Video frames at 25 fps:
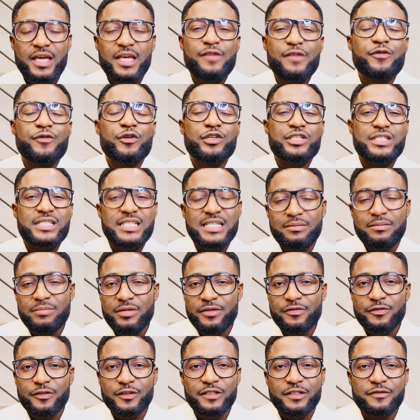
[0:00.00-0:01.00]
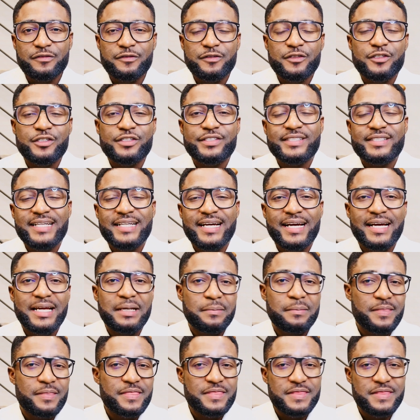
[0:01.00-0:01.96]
If you're seeing me for the first time,